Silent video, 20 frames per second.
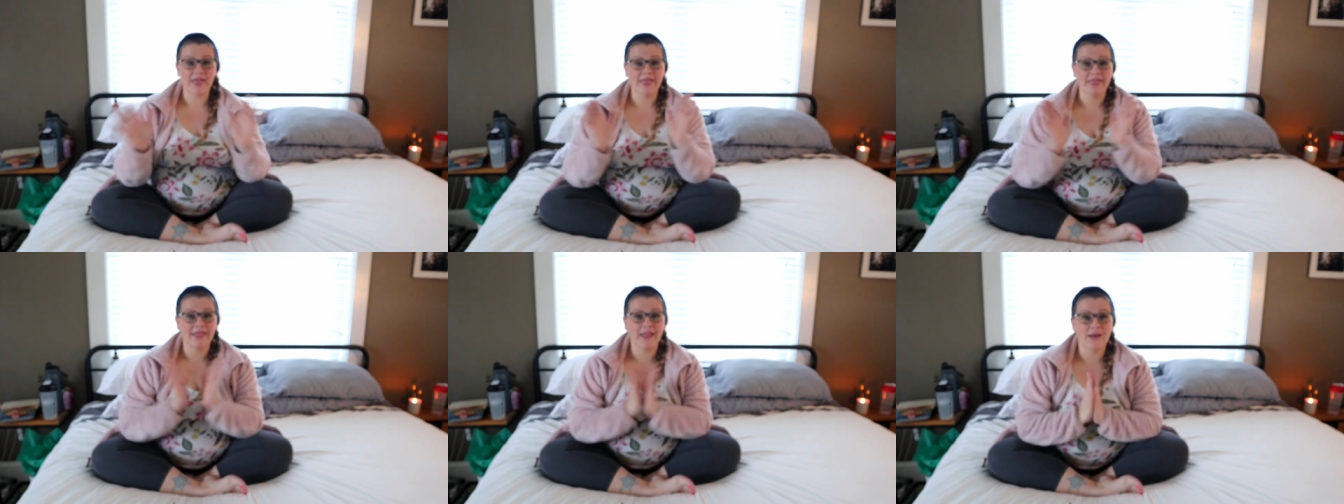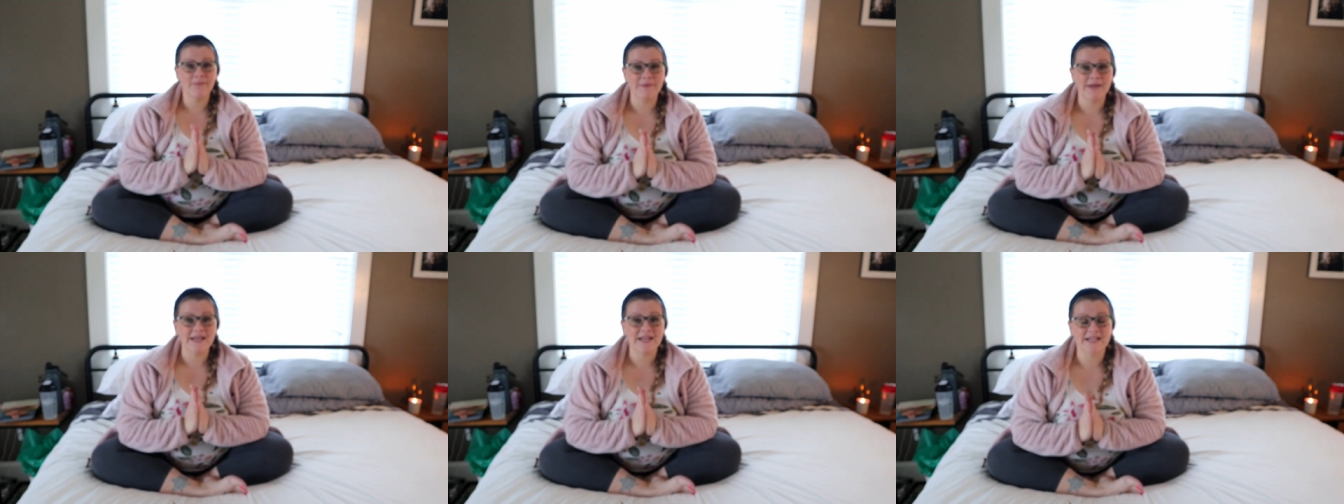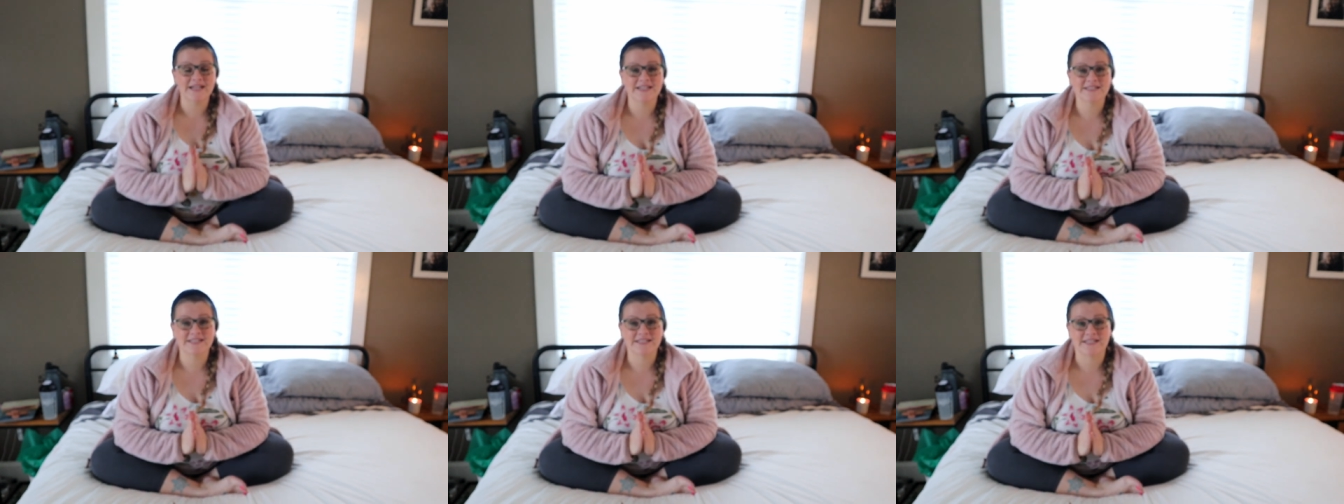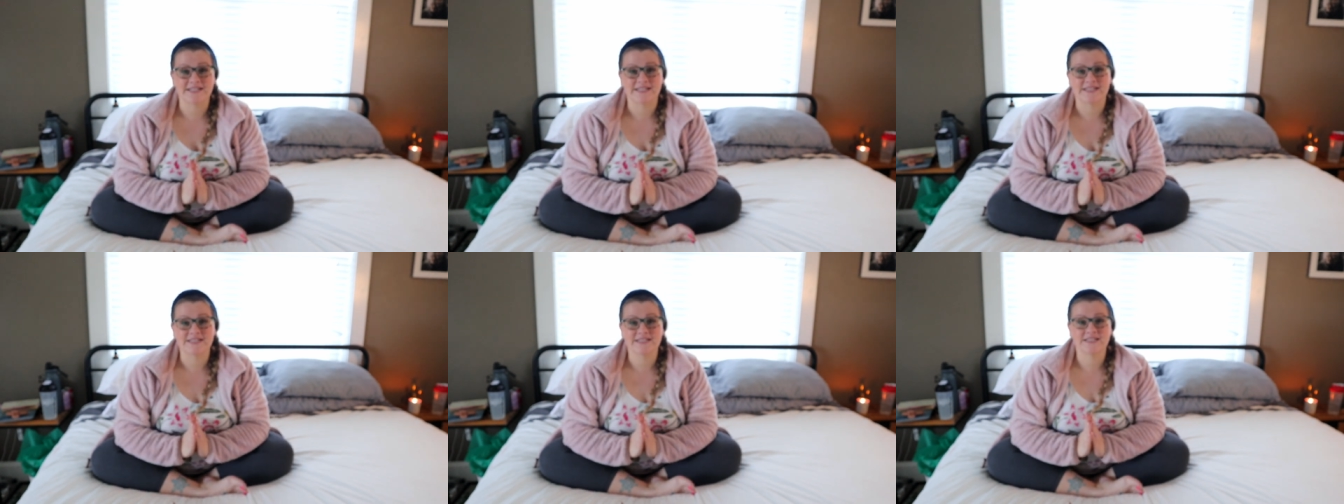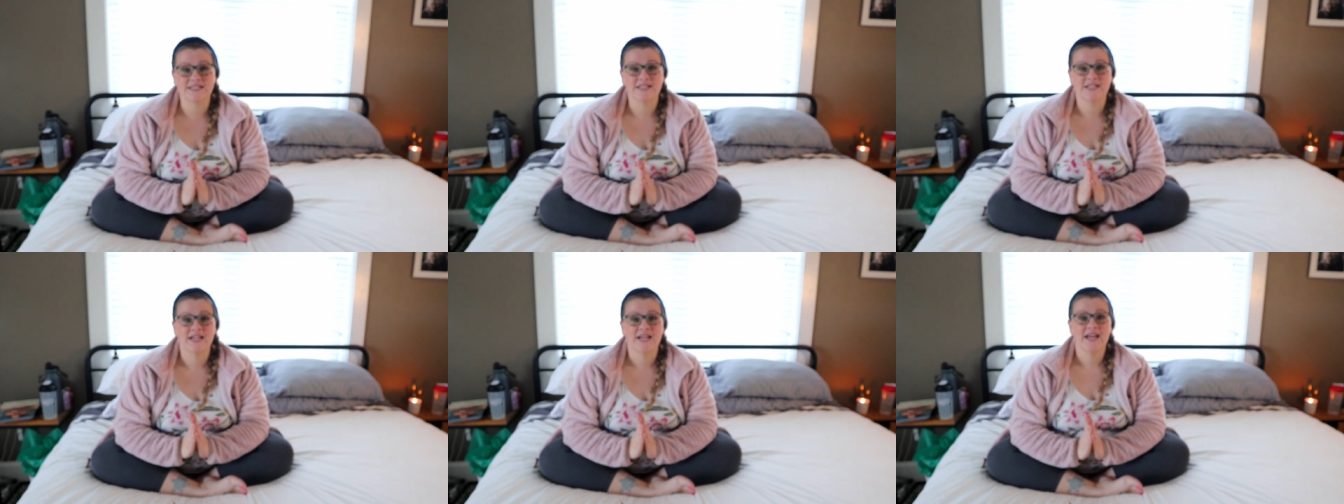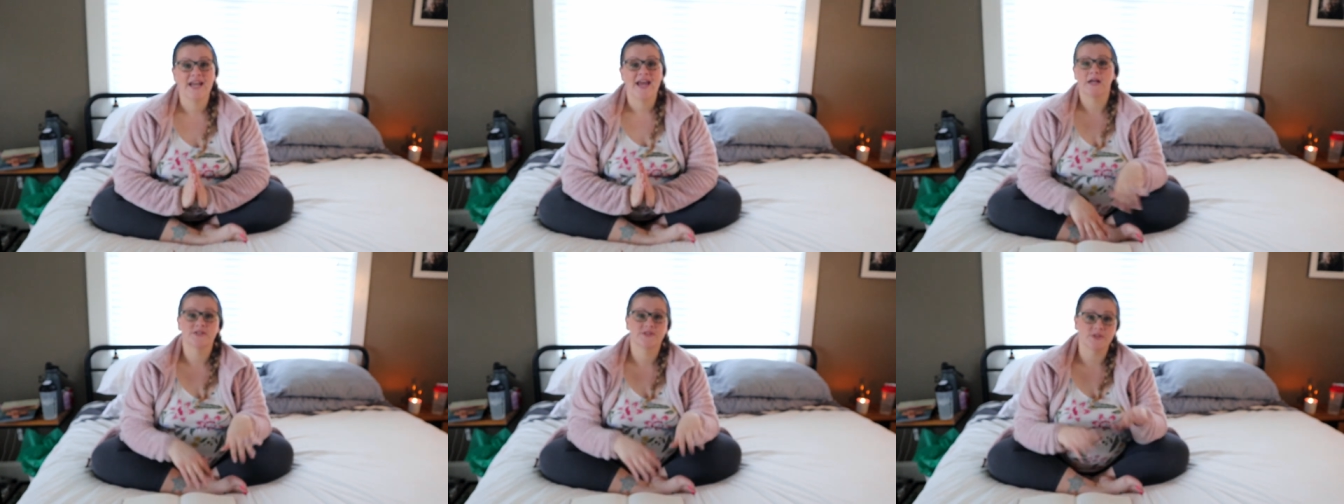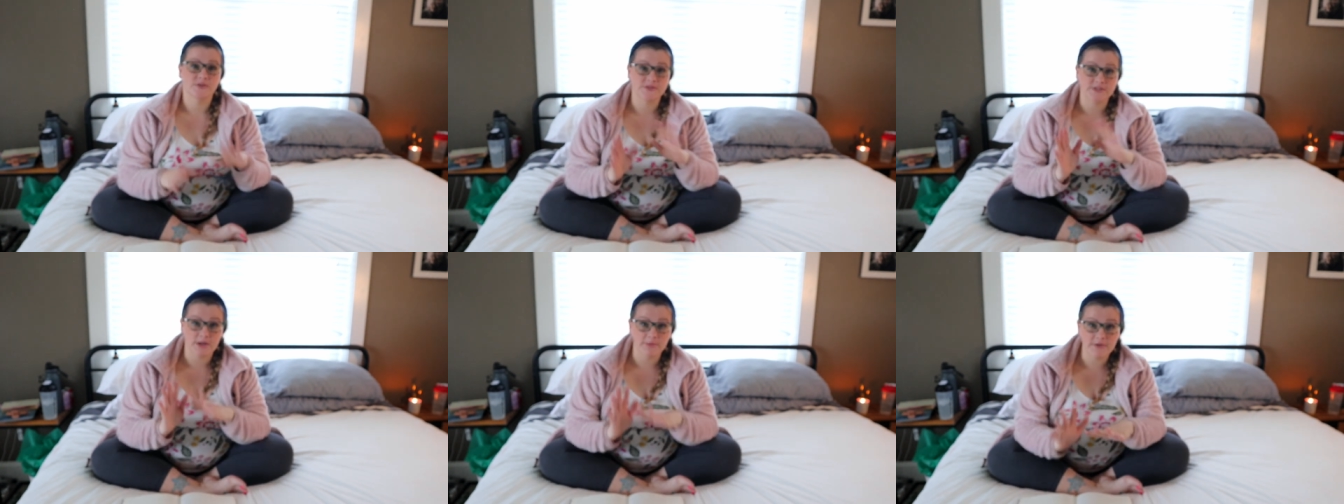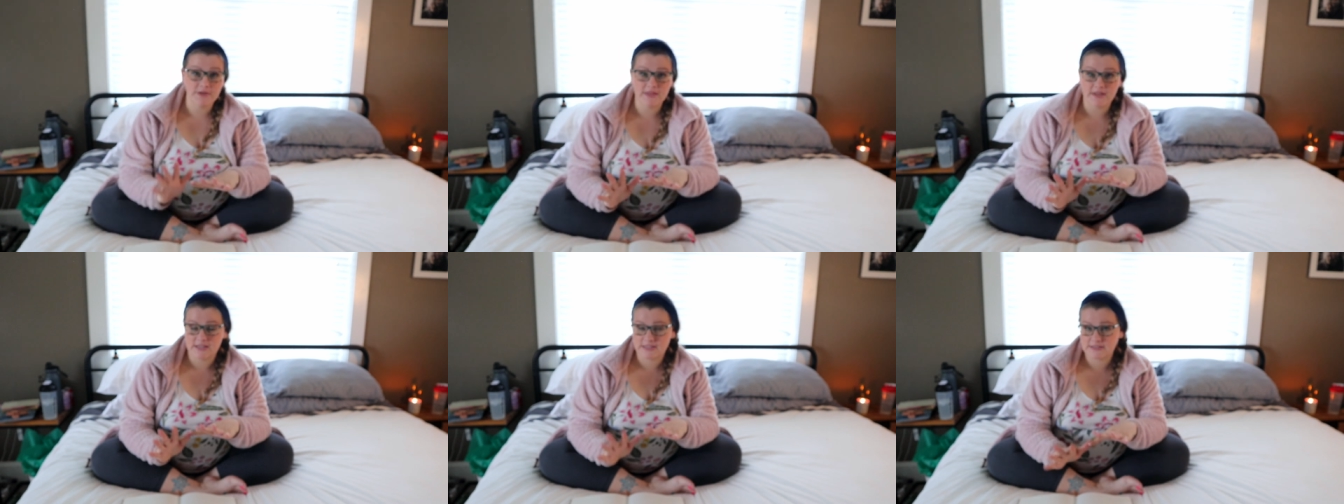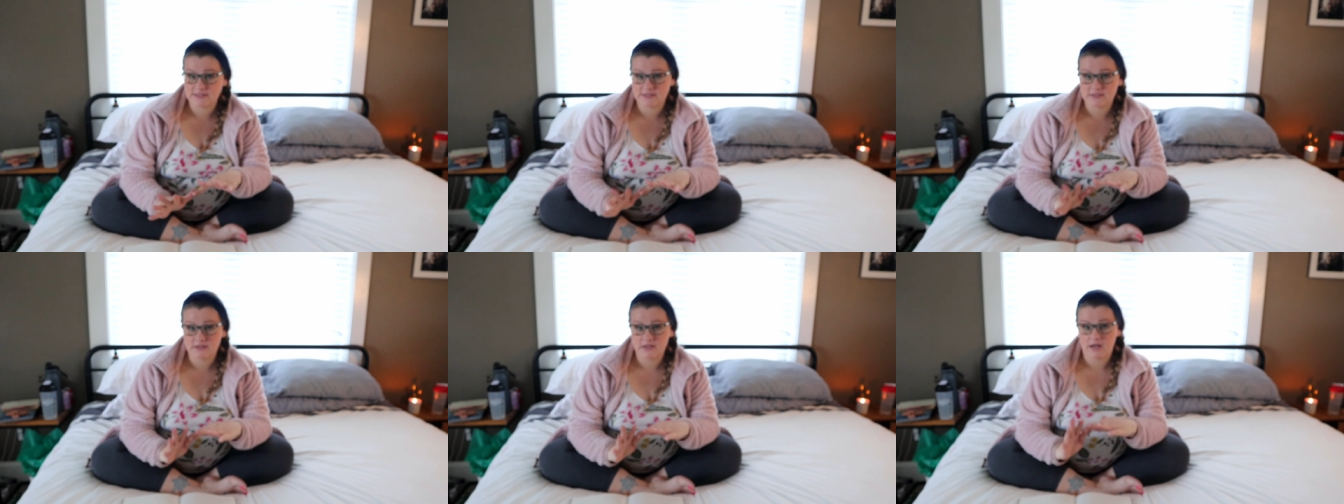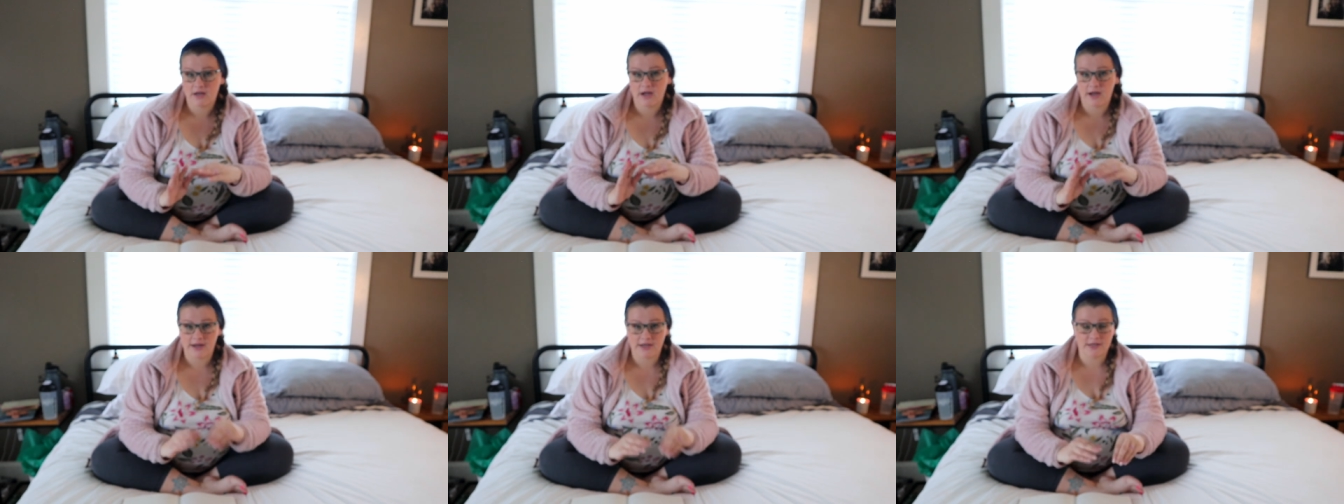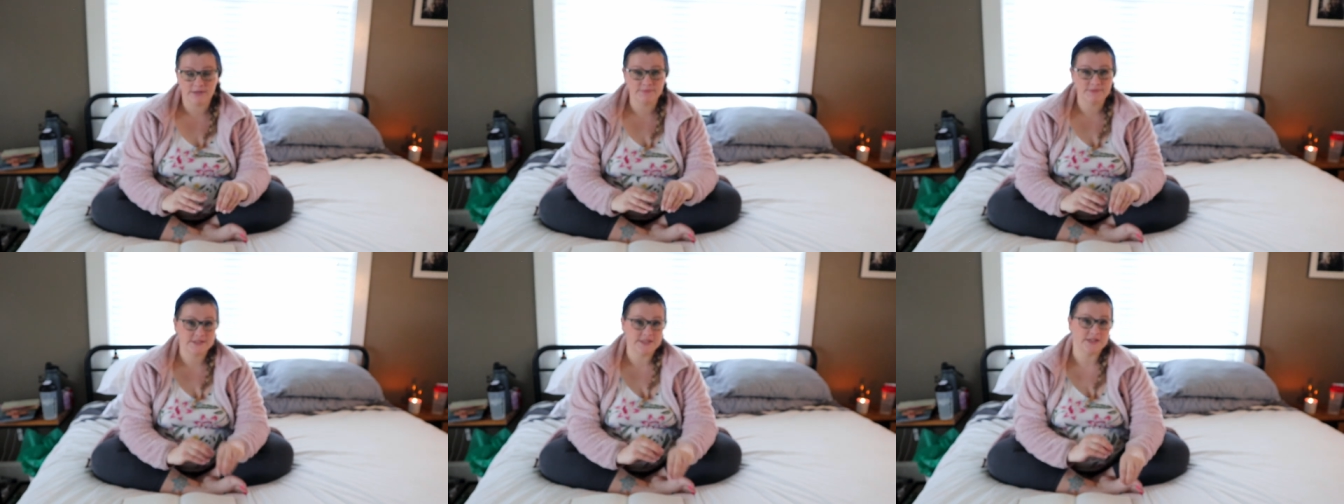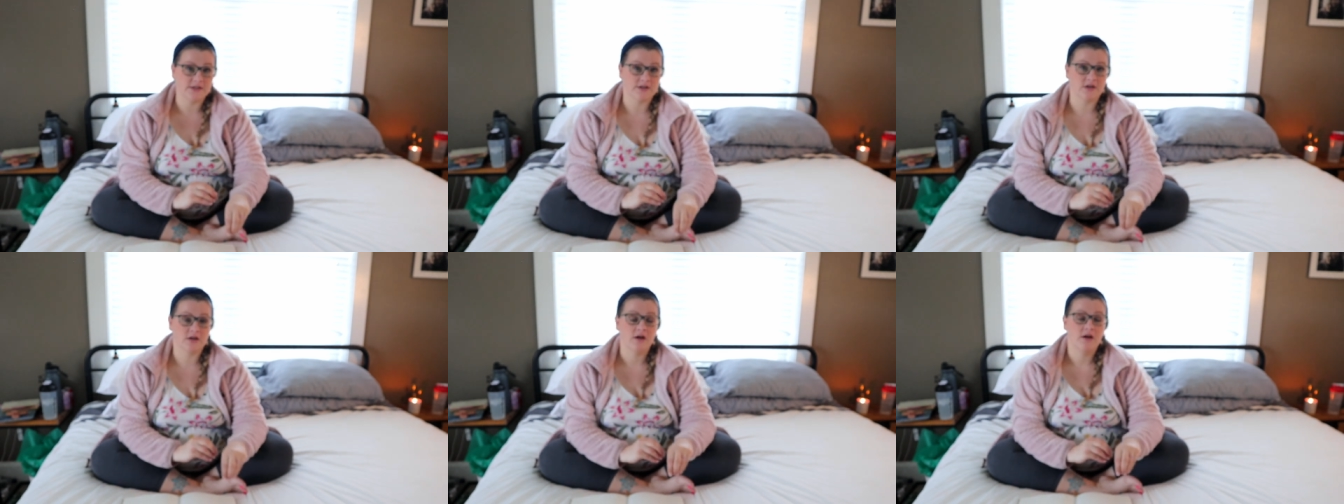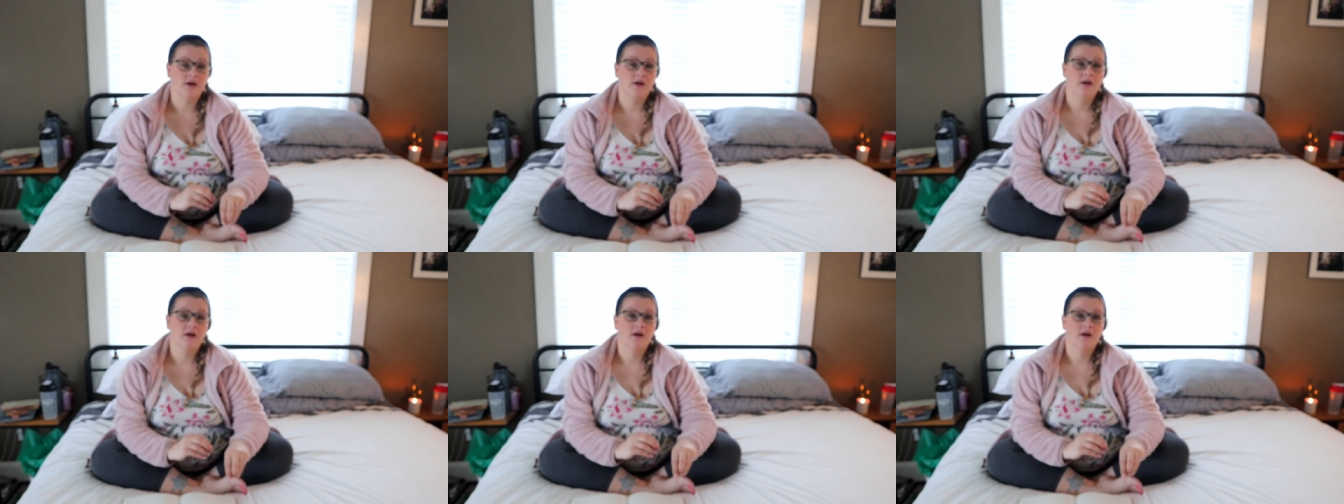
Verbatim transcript: let me get into this. So some of these items here,